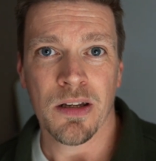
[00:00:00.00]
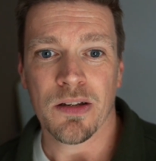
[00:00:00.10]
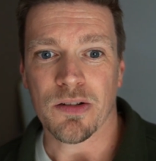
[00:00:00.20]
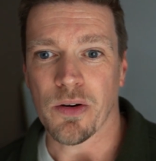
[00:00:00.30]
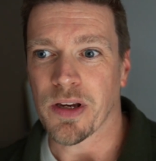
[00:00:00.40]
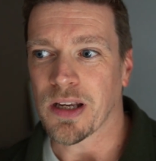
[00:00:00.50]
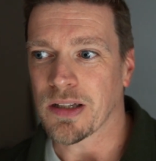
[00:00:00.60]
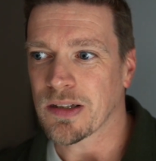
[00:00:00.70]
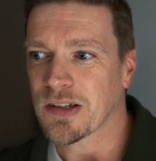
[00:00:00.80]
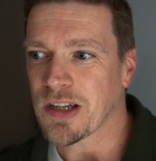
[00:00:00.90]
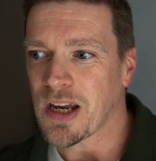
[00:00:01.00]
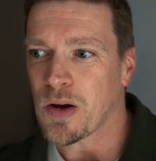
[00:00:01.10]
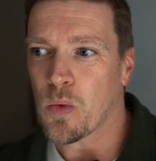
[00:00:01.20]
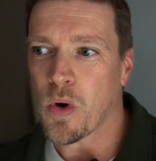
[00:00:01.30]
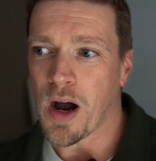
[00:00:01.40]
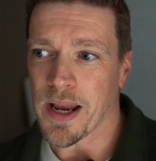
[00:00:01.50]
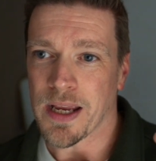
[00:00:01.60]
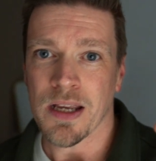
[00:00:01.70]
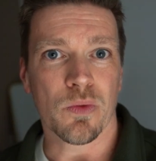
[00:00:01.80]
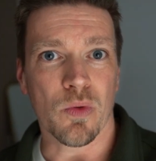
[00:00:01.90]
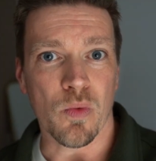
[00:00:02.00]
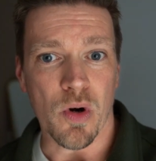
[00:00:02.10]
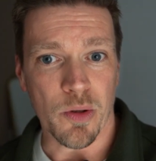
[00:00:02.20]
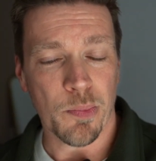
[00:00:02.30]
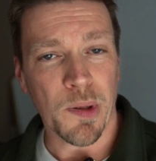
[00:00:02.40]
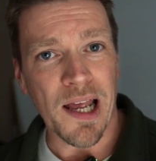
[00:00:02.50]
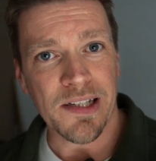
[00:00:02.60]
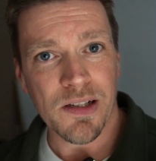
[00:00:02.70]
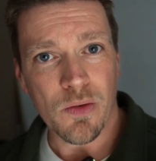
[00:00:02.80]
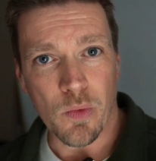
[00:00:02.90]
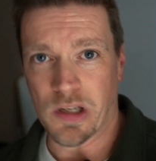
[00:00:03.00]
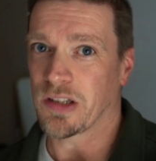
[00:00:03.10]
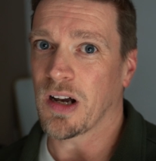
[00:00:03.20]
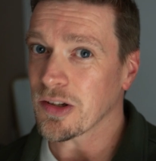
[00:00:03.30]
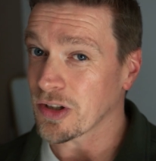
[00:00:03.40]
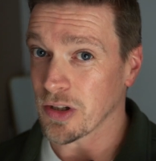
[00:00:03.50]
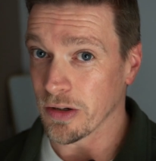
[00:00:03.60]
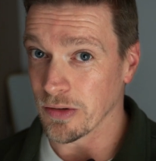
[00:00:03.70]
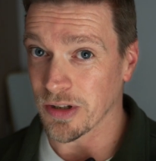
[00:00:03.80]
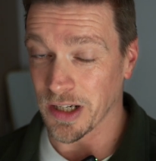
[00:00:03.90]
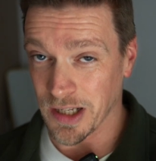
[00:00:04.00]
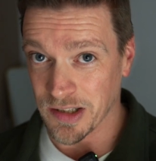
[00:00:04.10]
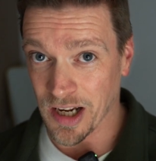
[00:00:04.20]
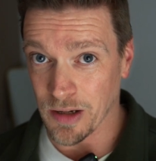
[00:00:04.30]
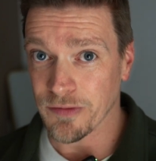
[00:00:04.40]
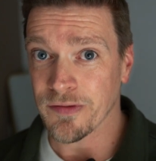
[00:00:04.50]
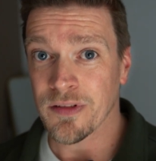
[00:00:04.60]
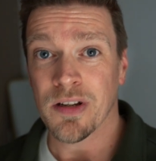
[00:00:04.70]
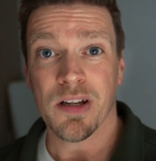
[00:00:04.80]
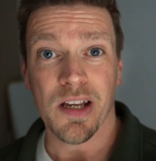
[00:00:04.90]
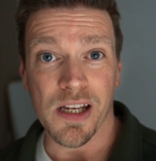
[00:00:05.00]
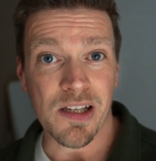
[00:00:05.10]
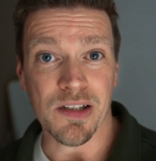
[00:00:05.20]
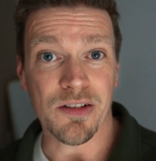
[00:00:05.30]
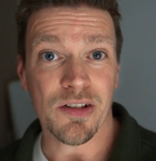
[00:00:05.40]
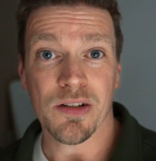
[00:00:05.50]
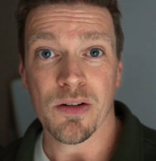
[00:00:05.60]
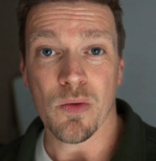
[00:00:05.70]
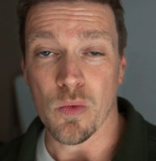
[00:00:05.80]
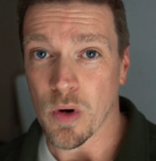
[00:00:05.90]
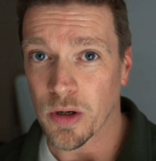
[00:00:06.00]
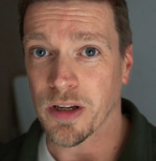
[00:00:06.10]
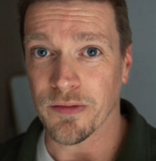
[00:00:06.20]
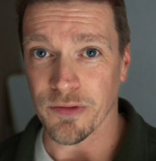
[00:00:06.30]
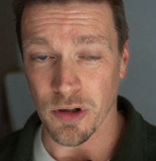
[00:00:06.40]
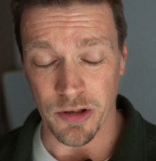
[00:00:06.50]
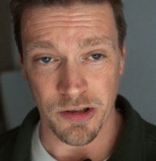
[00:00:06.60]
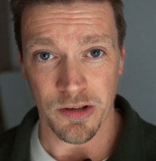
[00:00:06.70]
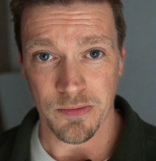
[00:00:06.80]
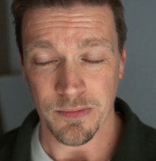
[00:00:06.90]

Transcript: So you can see why the word plat, which is also used in itself, isn't working for us.